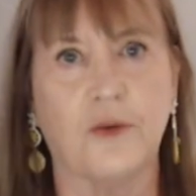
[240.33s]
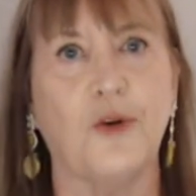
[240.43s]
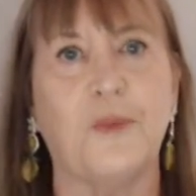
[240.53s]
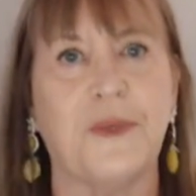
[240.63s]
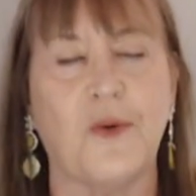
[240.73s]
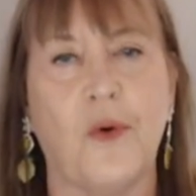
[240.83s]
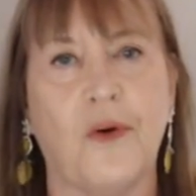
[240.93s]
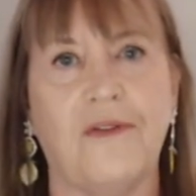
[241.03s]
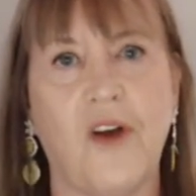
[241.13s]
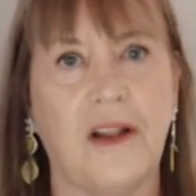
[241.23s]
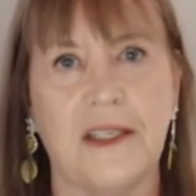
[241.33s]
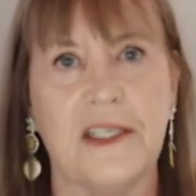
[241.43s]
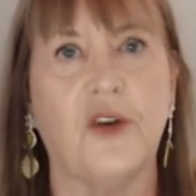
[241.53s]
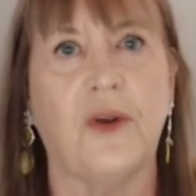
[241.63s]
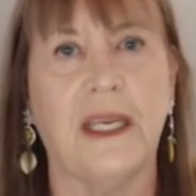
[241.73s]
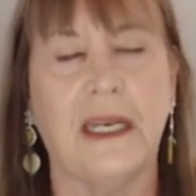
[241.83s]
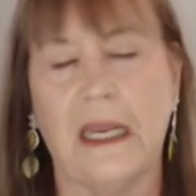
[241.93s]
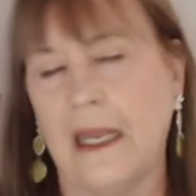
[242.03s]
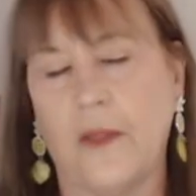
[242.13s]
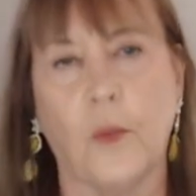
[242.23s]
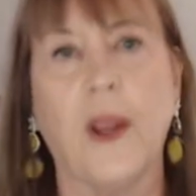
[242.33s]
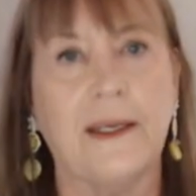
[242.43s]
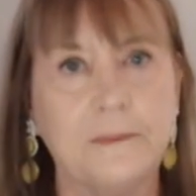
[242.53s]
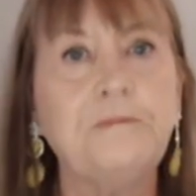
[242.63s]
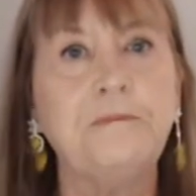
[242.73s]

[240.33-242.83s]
groups or volunteering in any other way.